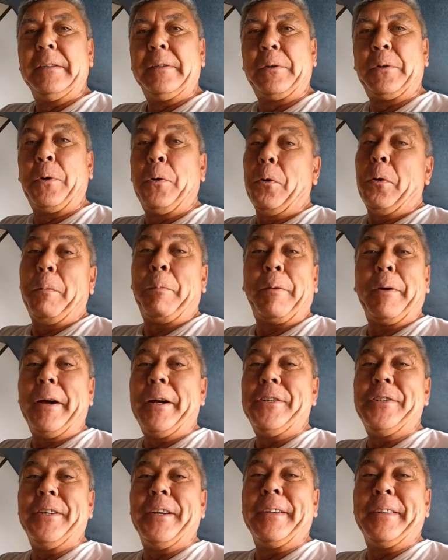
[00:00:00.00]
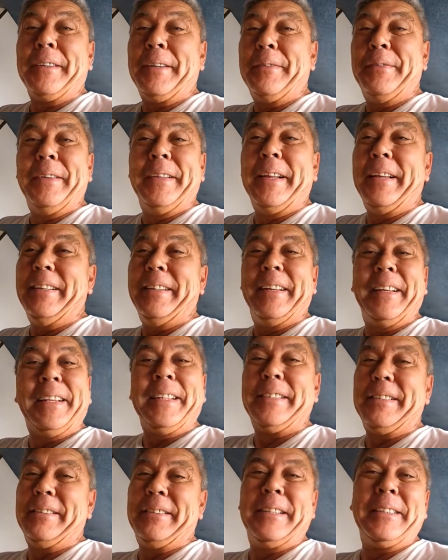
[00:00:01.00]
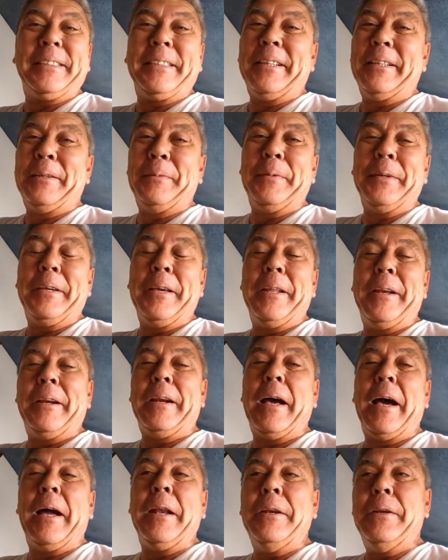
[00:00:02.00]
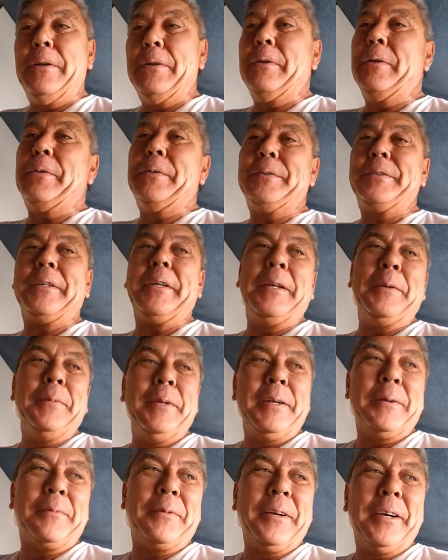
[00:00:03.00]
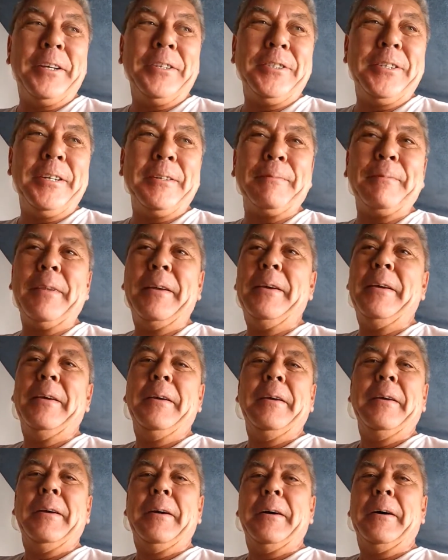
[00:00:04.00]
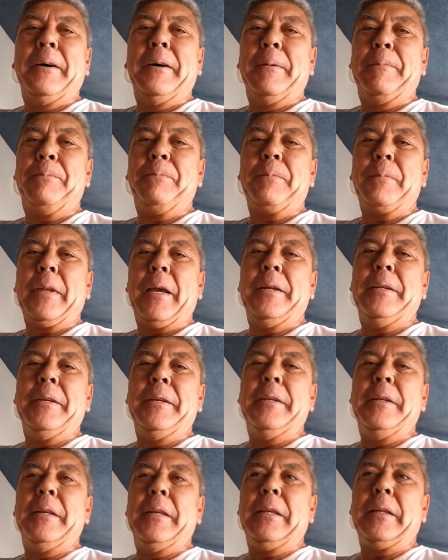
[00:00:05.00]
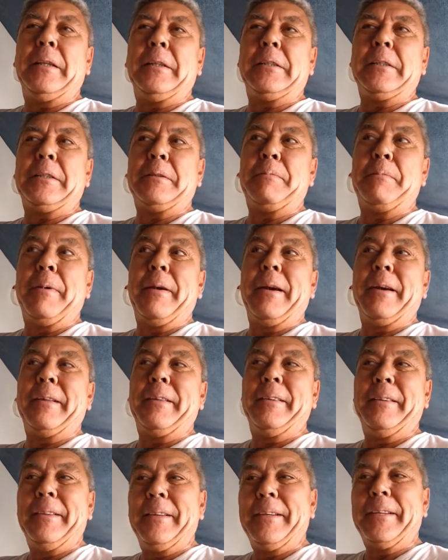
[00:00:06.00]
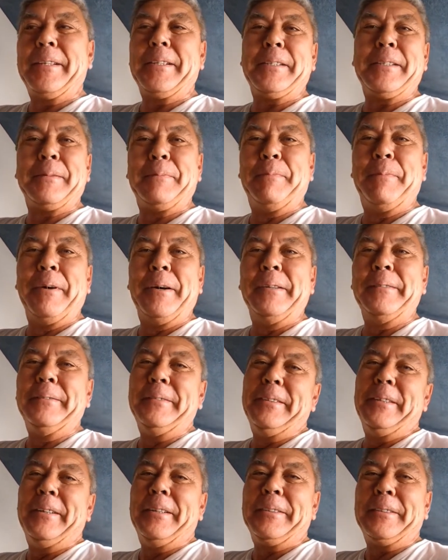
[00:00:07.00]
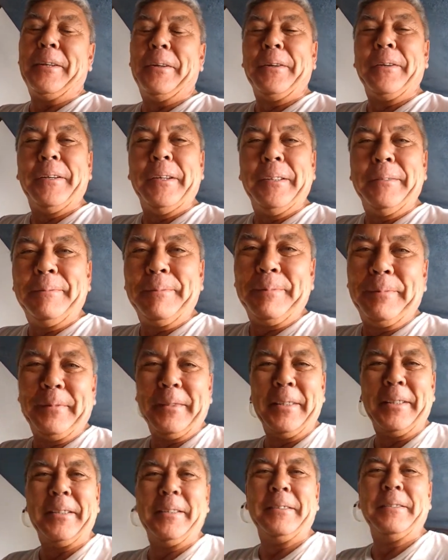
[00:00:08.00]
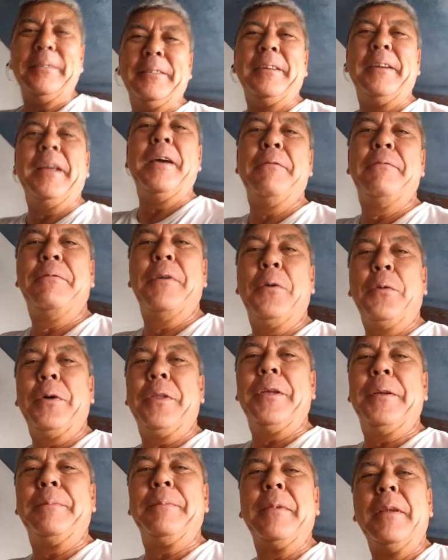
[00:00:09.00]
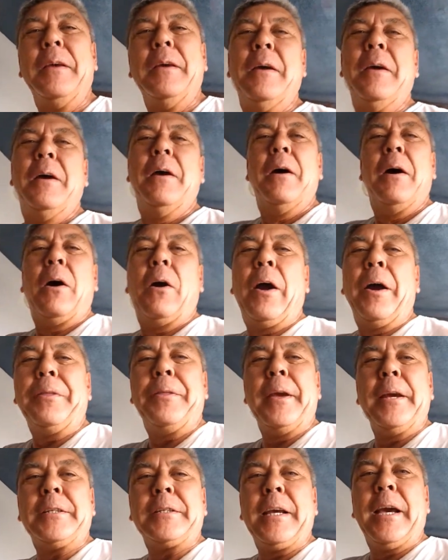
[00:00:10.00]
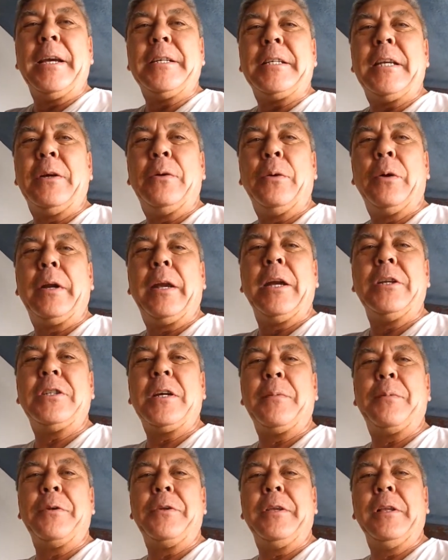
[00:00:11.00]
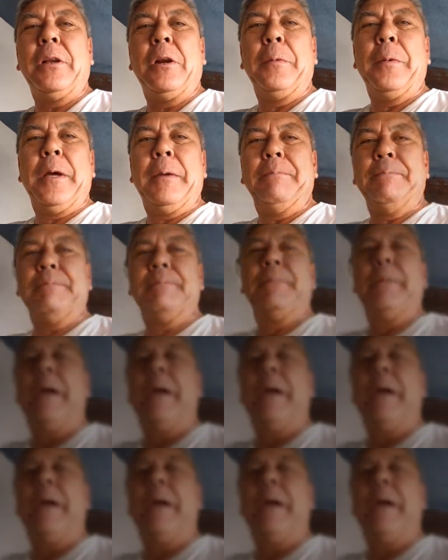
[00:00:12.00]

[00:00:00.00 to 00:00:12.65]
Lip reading: Cool project. I mean, I think I said in the beginning, I knew it was going to be a project. I didn't expect this, but it's all good. Gonna have fun with it. All right, thanks, guys. We'll catch up with you in a little bit.